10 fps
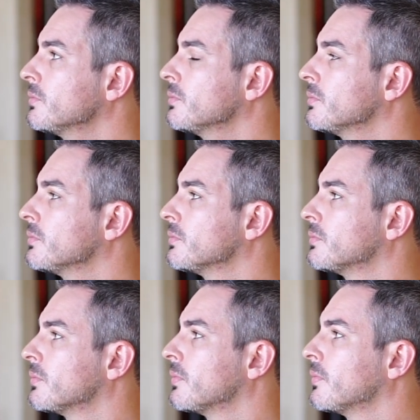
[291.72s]

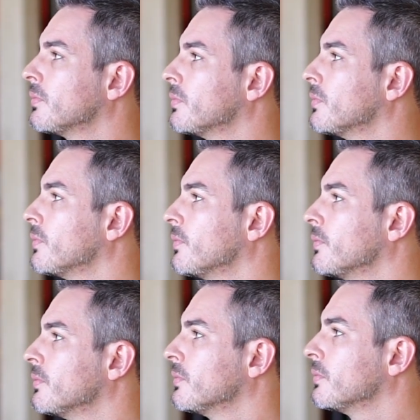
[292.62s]

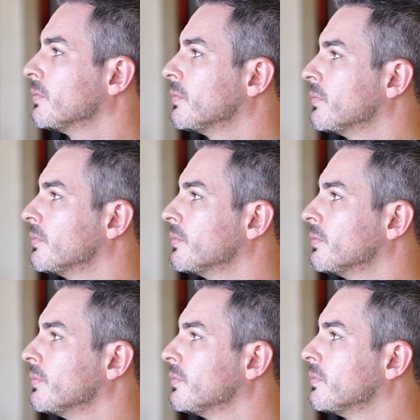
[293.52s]

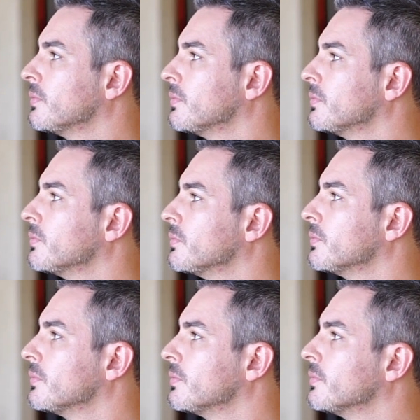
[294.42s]

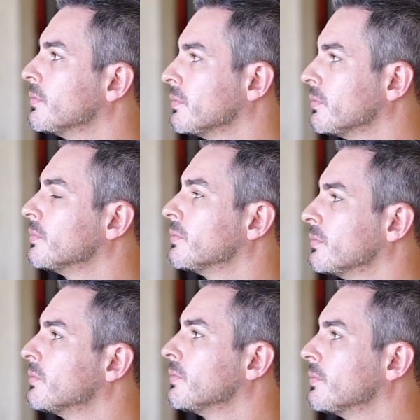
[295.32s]

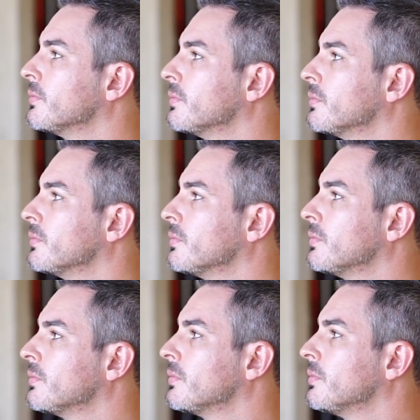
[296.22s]

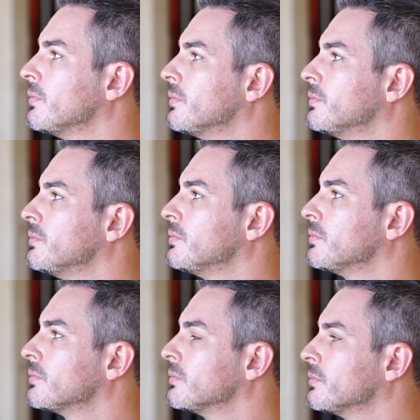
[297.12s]

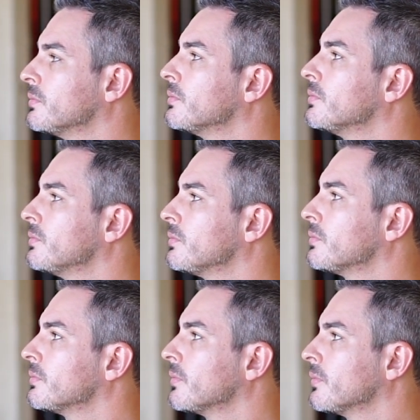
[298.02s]

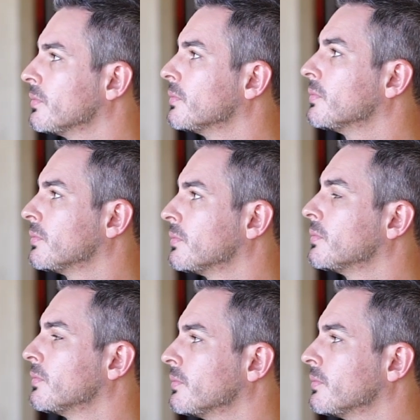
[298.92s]
[no speech]